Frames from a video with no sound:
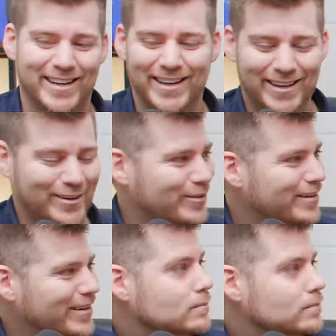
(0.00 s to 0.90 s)

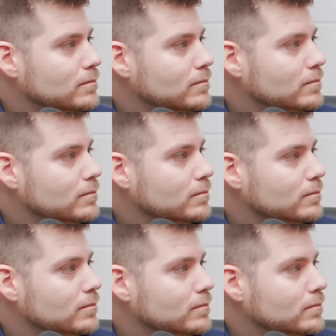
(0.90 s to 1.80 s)

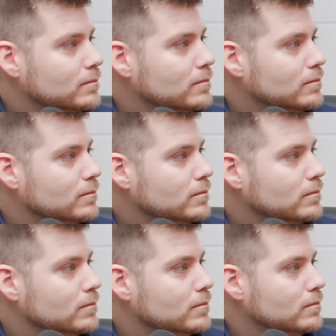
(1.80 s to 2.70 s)

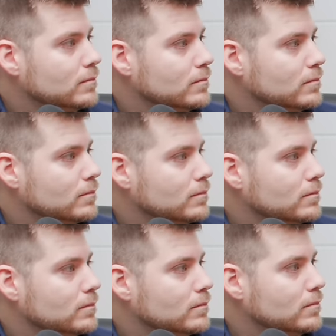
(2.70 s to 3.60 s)

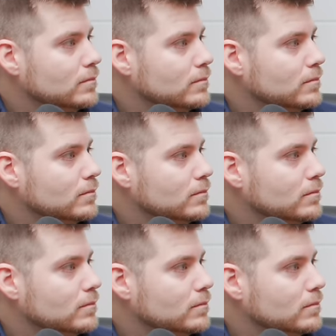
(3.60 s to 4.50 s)

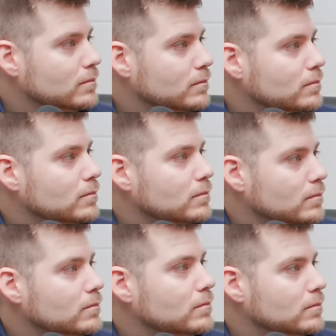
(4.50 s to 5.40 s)

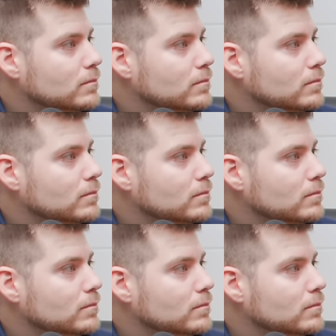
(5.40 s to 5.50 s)
No words are spoken by the person on screen.